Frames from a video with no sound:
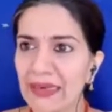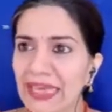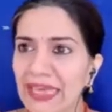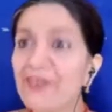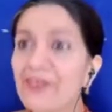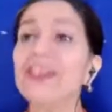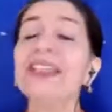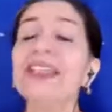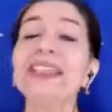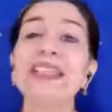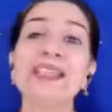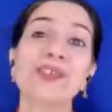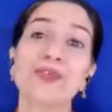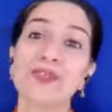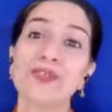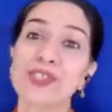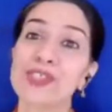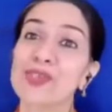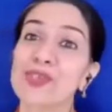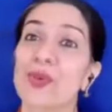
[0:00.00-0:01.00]
liveliness
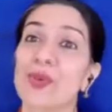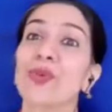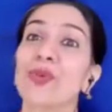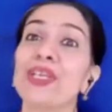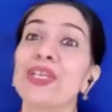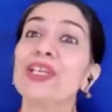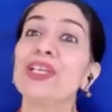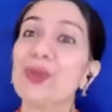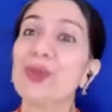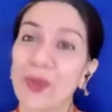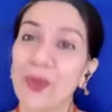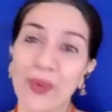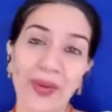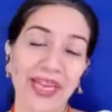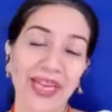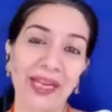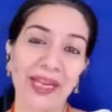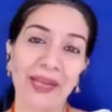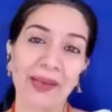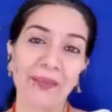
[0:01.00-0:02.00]
of the story
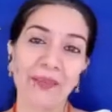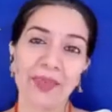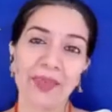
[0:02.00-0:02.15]
going.